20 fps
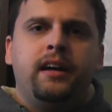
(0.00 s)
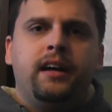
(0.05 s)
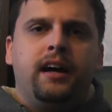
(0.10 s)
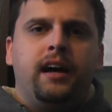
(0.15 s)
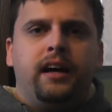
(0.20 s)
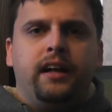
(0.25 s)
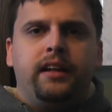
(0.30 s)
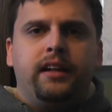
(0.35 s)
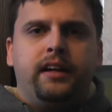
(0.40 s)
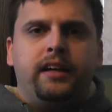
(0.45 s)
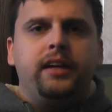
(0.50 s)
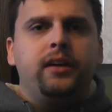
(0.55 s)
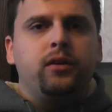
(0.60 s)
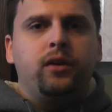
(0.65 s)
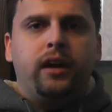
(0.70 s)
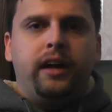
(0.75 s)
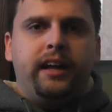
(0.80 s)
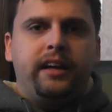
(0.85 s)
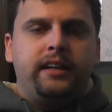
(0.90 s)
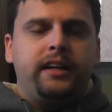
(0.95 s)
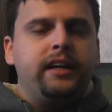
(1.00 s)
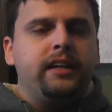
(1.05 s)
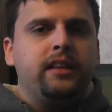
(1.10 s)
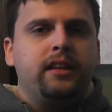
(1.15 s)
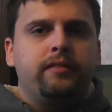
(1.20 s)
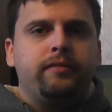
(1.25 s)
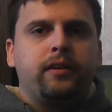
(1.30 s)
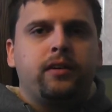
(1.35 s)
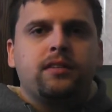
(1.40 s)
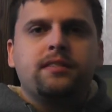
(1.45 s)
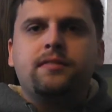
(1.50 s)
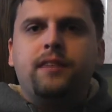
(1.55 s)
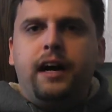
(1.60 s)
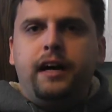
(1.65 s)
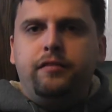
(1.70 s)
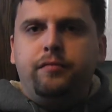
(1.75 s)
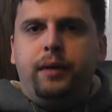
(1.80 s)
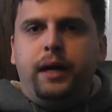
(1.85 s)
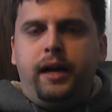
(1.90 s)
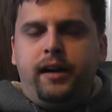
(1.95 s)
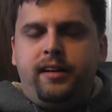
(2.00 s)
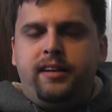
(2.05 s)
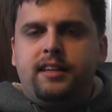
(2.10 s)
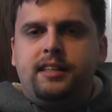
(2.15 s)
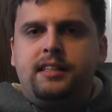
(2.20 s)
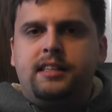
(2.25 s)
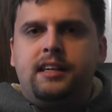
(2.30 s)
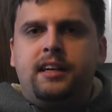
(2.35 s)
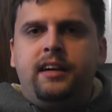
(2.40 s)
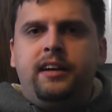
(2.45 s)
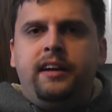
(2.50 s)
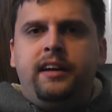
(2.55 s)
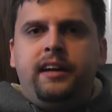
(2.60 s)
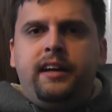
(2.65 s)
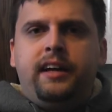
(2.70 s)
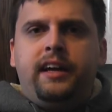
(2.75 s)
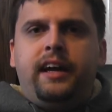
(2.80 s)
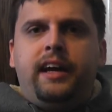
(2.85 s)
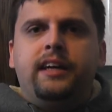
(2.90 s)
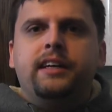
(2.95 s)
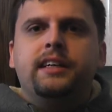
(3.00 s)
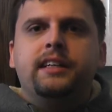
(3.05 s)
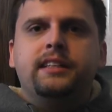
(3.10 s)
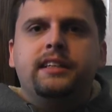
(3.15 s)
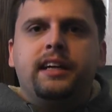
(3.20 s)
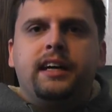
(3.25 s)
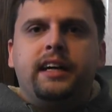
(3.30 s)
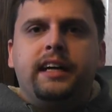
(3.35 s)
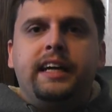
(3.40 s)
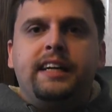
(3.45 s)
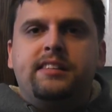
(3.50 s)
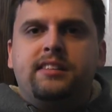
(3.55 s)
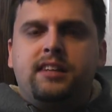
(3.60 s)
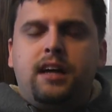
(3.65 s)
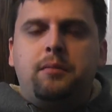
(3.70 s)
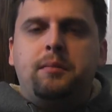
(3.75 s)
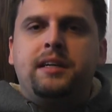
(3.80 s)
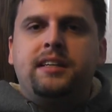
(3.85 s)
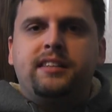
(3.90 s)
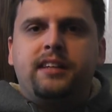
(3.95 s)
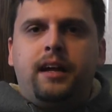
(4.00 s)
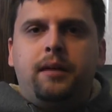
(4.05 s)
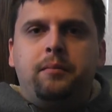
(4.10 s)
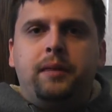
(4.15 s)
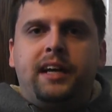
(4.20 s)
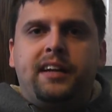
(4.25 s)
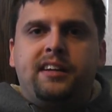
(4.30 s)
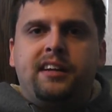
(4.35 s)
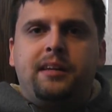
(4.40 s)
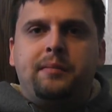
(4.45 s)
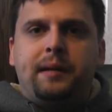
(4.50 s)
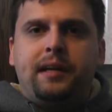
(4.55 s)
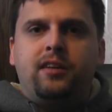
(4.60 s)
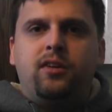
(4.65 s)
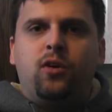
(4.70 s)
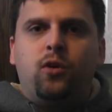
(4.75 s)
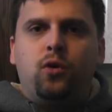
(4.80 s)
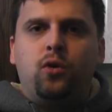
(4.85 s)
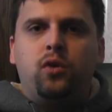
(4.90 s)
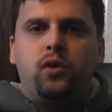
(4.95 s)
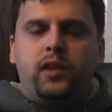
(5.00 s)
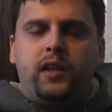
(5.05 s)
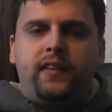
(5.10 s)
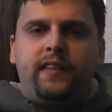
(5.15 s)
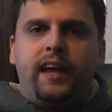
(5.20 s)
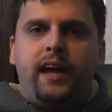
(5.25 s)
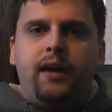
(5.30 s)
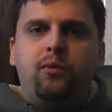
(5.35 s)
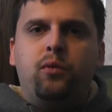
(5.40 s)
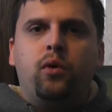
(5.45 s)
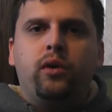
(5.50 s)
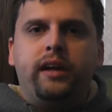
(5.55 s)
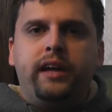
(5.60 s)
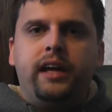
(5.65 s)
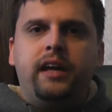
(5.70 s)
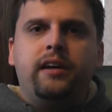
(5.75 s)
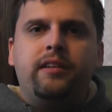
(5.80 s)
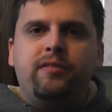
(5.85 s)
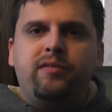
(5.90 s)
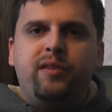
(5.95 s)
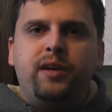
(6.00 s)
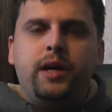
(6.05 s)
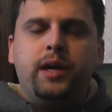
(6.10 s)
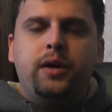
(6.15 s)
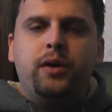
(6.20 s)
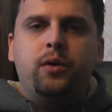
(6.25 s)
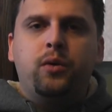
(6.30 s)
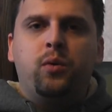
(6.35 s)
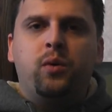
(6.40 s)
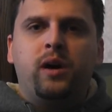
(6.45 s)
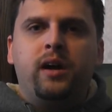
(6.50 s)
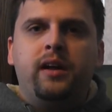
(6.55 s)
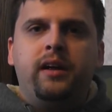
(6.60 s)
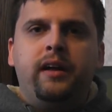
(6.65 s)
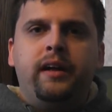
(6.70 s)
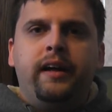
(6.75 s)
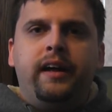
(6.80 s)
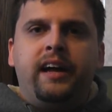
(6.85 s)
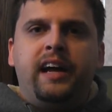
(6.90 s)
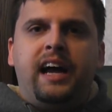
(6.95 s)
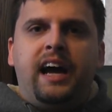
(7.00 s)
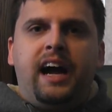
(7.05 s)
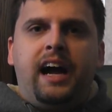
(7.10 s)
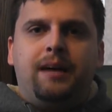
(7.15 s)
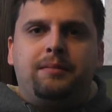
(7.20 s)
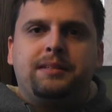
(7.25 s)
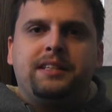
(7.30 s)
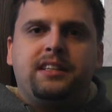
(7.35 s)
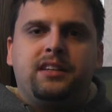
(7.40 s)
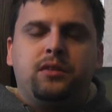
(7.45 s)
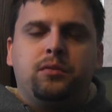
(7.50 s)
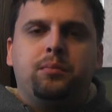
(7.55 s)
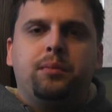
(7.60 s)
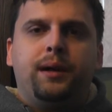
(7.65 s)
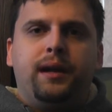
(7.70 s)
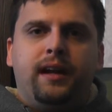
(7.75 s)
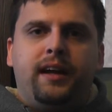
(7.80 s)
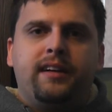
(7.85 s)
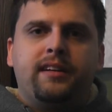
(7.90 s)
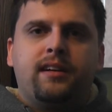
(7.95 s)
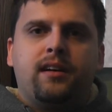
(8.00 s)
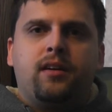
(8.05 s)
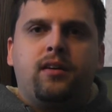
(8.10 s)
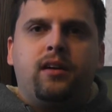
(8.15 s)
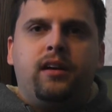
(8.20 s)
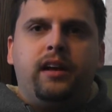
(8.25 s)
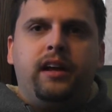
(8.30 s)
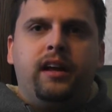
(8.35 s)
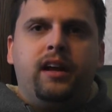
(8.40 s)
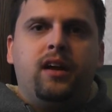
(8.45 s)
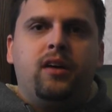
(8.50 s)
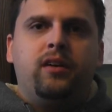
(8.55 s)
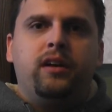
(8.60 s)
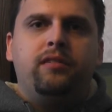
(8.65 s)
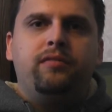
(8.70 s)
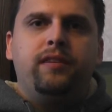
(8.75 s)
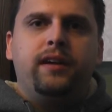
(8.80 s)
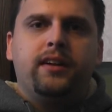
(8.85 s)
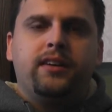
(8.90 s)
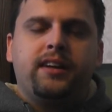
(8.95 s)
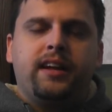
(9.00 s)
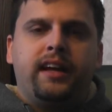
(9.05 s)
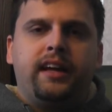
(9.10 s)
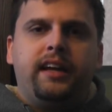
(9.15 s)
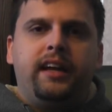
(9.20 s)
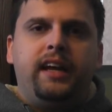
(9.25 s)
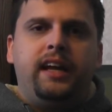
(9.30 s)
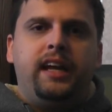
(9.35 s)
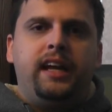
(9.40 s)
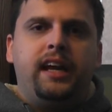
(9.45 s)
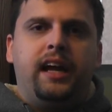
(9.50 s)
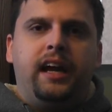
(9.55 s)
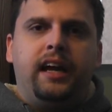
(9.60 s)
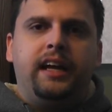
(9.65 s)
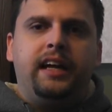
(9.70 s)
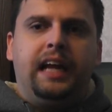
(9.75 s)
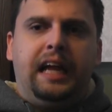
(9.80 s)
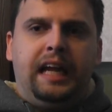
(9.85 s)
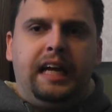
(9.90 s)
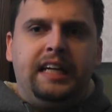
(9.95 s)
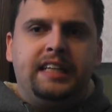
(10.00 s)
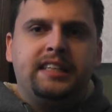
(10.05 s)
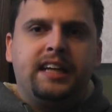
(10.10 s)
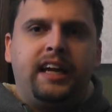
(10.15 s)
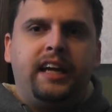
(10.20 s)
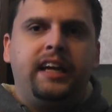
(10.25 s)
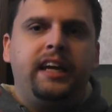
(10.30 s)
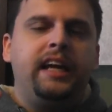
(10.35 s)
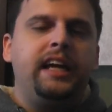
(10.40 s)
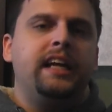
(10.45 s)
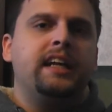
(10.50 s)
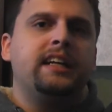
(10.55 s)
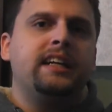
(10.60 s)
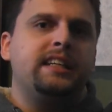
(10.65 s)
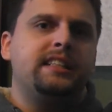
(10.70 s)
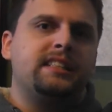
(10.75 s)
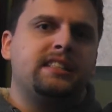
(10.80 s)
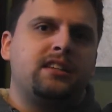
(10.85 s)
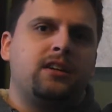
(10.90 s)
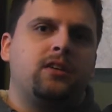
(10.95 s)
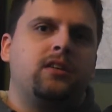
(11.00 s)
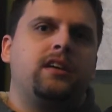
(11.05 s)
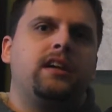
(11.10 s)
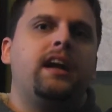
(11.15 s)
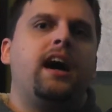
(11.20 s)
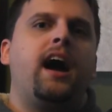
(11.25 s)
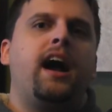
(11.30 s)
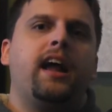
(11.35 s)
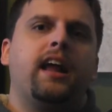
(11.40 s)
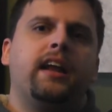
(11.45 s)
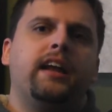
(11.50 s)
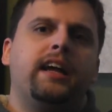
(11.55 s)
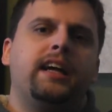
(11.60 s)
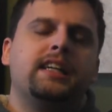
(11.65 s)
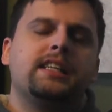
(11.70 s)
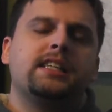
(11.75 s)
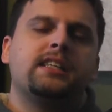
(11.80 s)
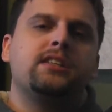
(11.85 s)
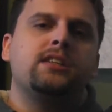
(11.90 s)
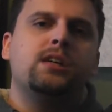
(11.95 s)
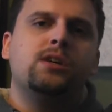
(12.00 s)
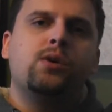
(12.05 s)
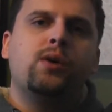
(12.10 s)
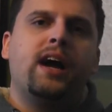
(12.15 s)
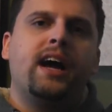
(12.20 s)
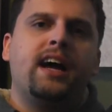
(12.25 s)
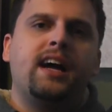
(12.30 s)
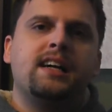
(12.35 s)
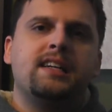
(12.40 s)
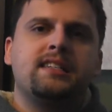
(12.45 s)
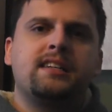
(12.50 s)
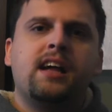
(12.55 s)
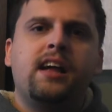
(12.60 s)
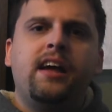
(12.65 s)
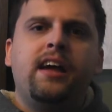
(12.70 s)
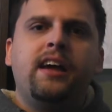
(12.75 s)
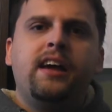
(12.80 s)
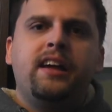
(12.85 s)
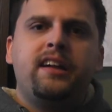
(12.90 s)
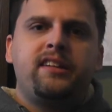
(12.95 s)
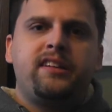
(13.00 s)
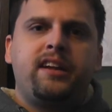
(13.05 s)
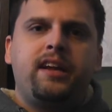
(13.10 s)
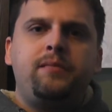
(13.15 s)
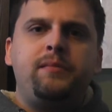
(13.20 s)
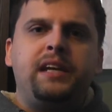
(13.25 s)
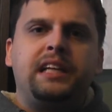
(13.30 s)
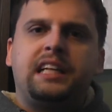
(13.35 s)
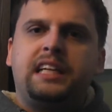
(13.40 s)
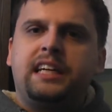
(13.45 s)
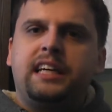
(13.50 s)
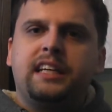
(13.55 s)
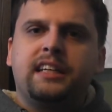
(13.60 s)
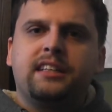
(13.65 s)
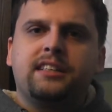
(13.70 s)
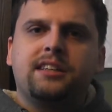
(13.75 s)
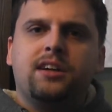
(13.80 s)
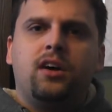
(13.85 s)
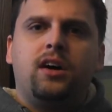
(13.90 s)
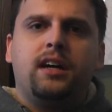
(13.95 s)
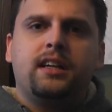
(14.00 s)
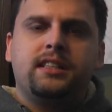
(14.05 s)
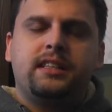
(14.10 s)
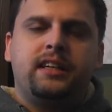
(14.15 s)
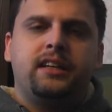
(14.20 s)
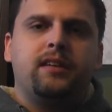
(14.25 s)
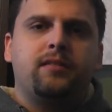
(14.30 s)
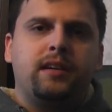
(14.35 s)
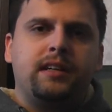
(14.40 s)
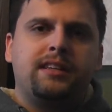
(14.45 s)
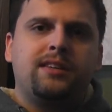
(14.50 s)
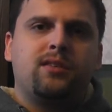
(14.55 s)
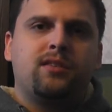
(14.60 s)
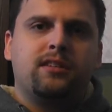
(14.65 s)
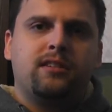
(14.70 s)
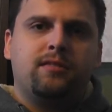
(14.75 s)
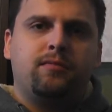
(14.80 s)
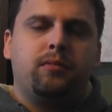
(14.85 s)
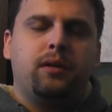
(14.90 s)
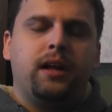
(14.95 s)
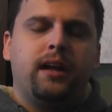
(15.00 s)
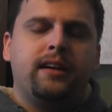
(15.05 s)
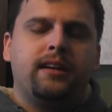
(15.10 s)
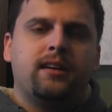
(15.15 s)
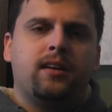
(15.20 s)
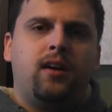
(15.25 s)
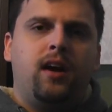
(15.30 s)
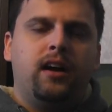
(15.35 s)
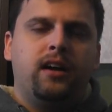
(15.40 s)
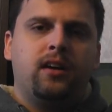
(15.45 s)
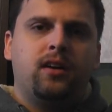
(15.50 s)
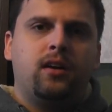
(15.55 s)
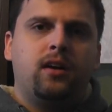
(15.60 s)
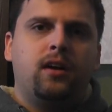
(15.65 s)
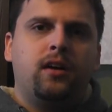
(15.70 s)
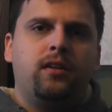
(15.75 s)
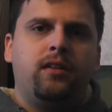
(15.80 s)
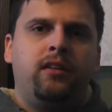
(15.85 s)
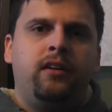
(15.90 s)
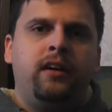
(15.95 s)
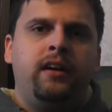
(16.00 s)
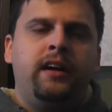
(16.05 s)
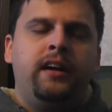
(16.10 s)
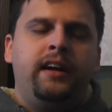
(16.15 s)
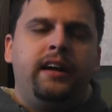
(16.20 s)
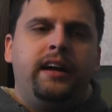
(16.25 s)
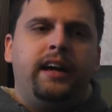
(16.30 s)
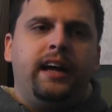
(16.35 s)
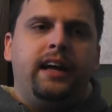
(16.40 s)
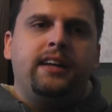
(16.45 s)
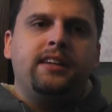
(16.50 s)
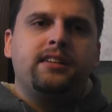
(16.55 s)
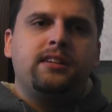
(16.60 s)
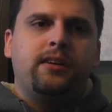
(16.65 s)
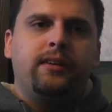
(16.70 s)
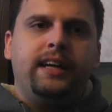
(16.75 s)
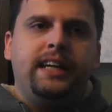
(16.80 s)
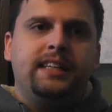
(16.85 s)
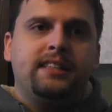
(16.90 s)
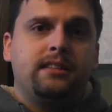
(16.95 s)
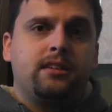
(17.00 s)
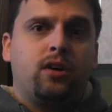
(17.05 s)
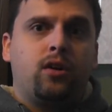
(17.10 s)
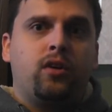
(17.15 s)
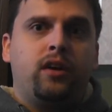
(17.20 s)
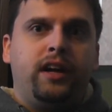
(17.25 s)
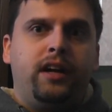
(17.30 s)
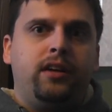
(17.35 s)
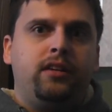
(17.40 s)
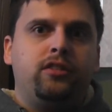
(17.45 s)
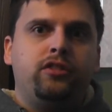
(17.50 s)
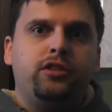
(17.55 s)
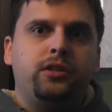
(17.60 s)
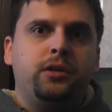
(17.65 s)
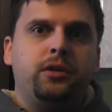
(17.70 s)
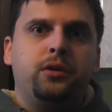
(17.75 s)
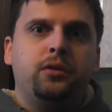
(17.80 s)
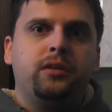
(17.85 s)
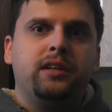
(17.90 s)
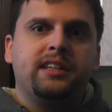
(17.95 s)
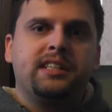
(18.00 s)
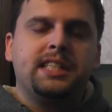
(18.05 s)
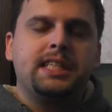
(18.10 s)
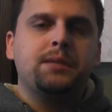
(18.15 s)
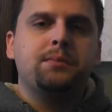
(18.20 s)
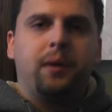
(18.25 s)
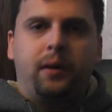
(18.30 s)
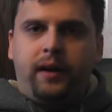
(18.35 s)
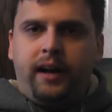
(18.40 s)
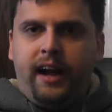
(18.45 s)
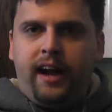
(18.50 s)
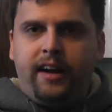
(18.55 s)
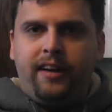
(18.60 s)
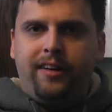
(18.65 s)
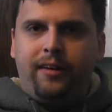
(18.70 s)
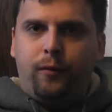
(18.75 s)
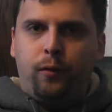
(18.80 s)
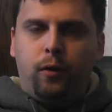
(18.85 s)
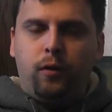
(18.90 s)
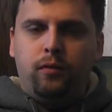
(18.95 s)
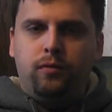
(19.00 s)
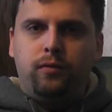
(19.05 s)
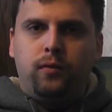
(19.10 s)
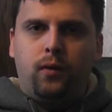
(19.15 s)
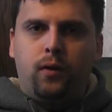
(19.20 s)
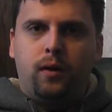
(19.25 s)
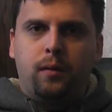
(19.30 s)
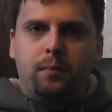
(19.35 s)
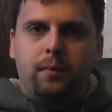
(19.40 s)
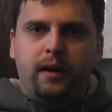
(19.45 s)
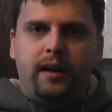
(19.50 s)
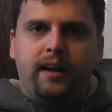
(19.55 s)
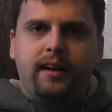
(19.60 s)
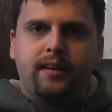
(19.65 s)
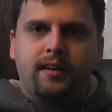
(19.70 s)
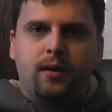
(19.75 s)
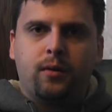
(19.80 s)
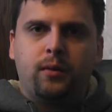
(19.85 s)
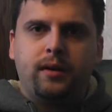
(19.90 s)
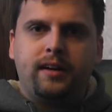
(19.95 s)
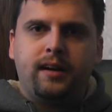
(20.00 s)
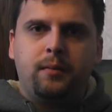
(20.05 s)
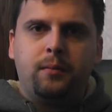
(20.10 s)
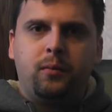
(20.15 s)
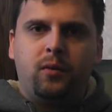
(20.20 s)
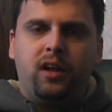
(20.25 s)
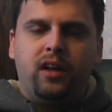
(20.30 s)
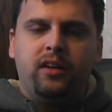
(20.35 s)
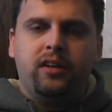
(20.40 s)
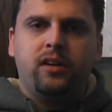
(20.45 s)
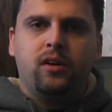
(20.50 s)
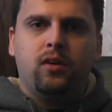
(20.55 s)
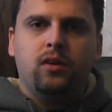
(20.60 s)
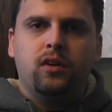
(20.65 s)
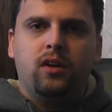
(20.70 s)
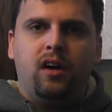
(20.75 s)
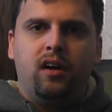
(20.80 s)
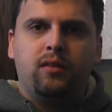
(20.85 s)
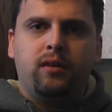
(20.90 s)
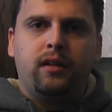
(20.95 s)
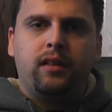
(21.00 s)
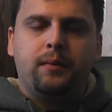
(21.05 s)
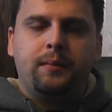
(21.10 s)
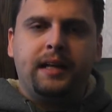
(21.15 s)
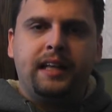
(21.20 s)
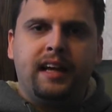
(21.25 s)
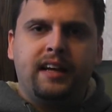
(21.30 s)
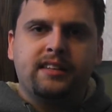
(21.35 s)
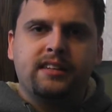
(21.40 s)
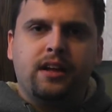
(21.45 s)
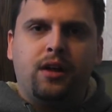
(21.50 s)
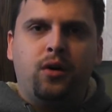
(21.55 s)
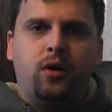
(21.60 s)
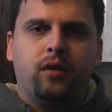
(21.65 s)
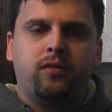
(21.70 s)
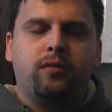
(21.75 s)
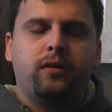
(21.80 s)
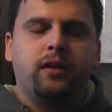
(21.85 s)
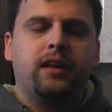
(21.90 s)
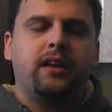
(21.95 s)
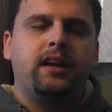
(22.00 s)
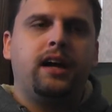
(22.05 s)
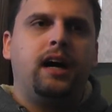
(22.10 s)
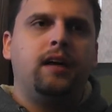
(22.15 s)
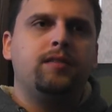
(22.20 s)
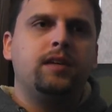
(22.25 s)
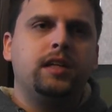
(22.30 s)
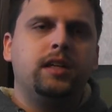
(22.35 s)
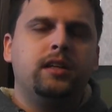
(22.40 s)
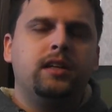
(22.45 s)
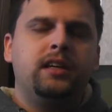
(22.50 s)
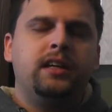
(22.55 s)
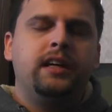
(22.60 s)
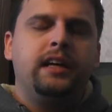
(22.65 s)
that you can't get in the first 5 pages. And he summons them because he's been told that they will give you absolute pleasure. He feels like he's a hedonist turned nihilist who has seemingly exhausted every source of pleasure on earth, and so he's turning to the supernatural for pleasure, which I'm willing to go along with. I mean, that's the hook for the novel.